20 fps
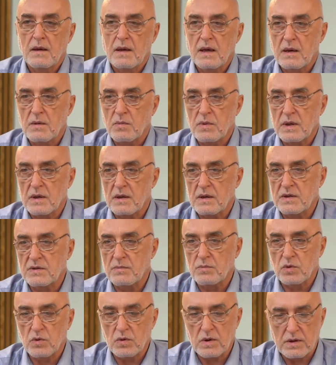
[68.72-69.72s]
and we are
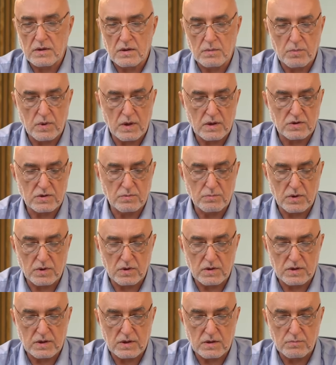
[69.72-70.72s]
exploring the
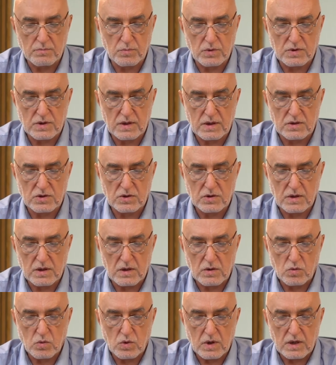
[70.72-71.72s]
possibility of potentially
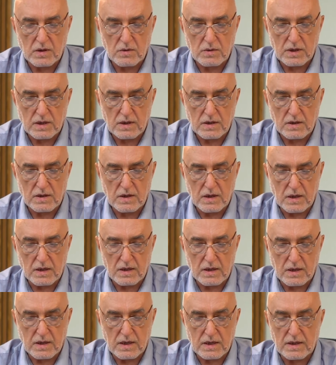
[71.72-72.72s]
acquiring
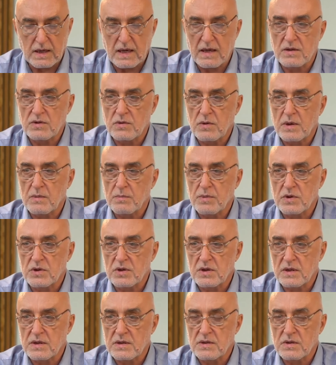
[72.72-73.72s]
an X-ray
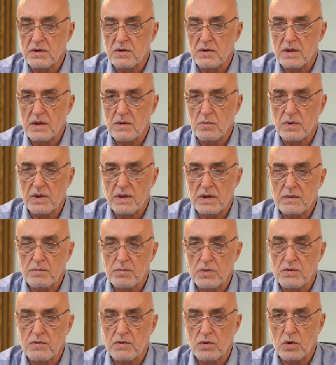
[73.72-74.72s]
machine so that we can
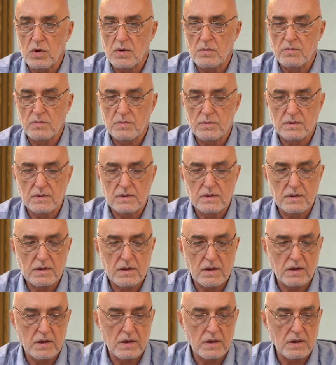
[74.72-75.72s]
perform
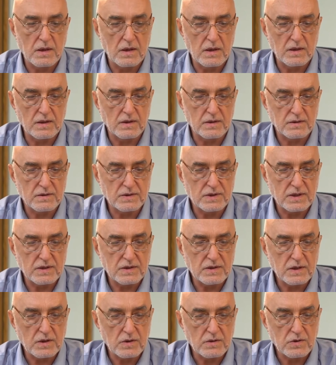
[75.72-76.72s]

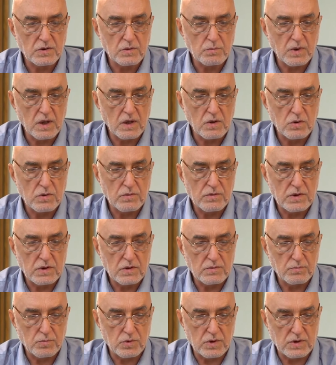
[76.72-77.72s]
detailed tomography
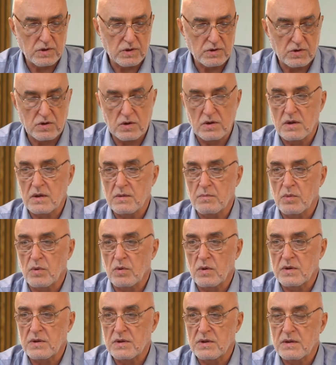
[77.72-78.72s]
of printed circuit
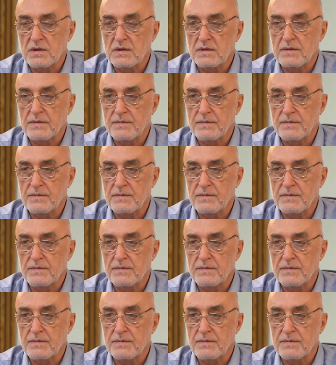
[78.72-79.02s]
boards.